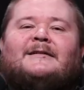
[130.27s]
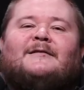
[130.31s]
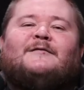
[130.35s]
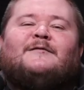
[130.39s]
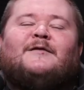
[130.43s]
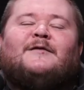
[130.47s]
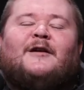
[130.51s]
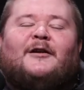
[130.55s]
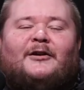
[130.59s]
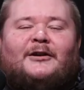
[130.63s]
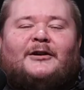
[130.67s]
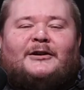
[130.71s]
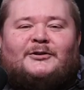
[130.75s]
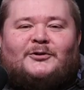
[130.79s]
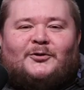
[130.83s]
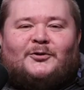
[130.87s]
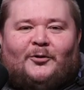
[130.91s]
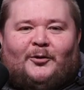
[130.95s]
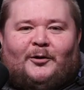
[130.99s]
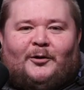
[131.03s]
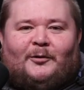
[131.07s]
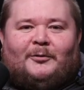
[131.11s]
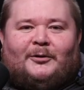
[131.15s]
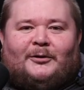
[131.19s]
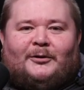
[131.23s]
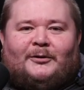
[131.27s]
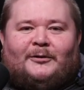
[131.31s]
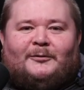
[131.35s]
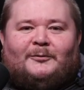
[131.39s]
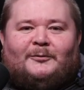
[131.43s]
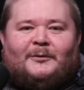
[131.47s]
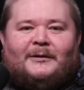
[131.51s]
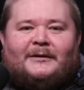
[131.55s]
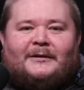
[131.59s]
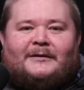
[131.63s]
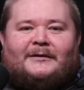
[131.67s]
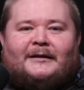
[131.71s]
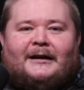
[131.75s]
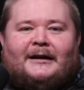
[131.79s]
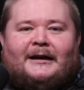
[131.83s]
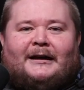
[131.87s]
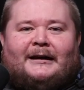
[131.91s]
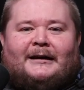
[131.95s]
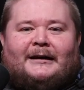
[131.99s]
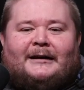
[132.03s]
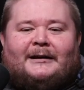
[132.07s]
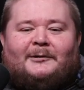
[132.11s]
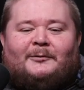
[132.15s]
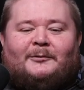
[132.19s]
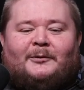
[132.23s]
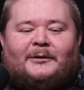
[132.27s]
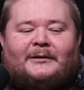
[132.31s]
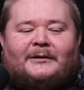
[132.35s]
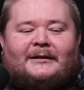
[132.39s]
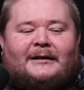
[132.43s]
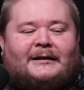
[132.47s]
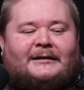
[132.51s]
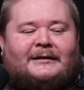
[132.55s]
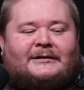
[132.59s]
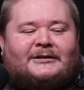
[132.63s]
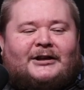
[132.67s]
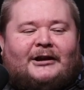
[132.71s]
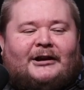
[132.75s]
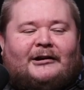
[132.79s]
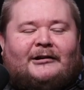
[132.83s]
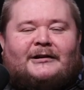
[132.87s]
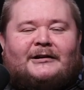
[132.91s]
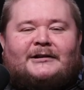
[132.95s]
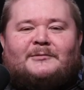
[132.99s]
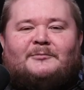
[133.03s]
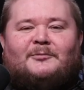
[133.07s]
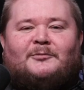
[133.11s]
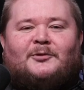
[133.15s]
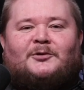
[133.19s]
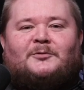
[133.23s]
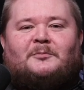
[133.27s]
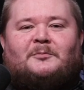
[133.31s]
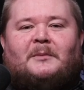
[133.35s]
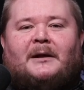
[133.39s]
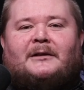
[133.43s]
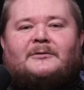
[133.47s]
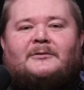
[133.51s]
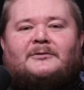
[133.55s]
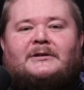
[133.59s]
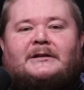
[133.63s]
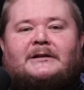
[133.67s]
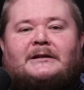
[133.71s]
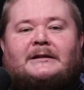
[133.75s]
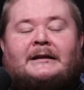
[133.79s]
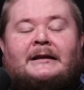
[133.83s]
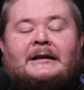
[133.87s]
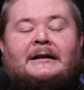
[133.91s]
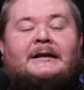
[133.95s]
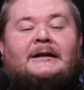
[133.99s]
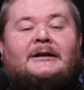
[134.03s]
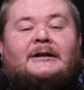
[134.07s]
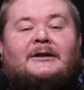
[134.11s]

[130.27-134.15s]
Very enjoyable with like cherries and marshmallows in it.